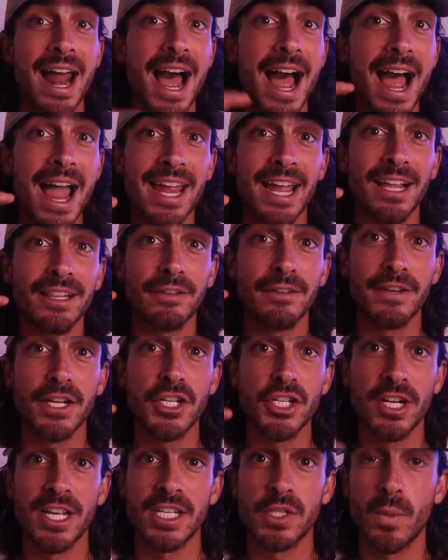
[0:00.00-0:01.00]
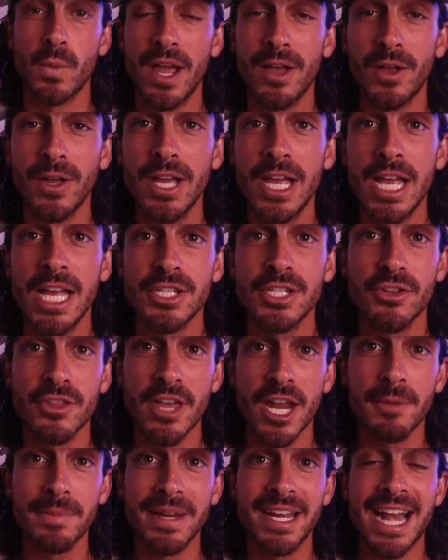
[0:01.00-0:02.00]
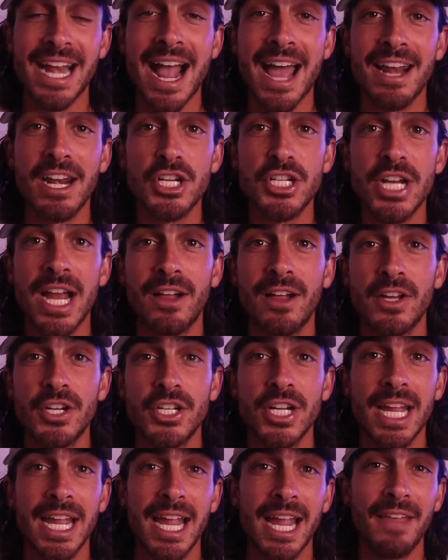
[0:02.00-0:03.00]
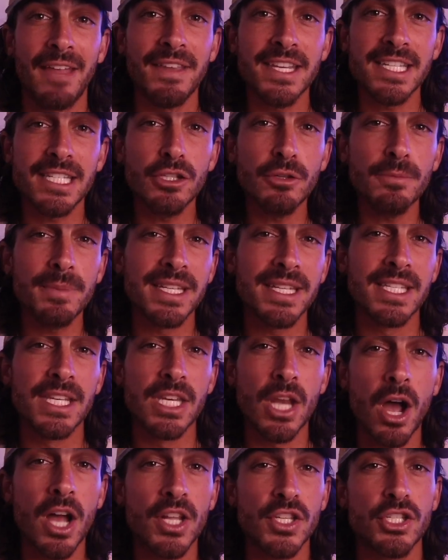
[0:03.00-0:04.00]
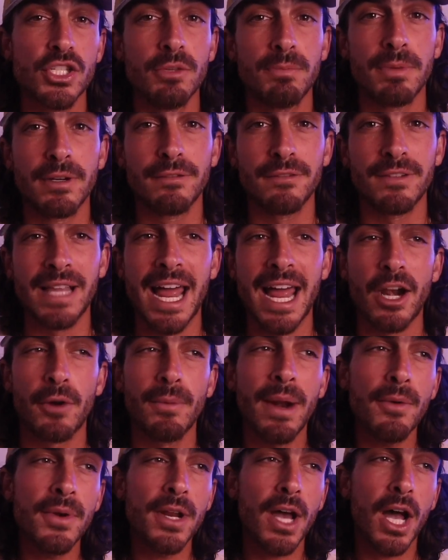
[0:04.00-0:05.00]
high elevation as well, so that'll be an added challenge. And this loop is not super flat, around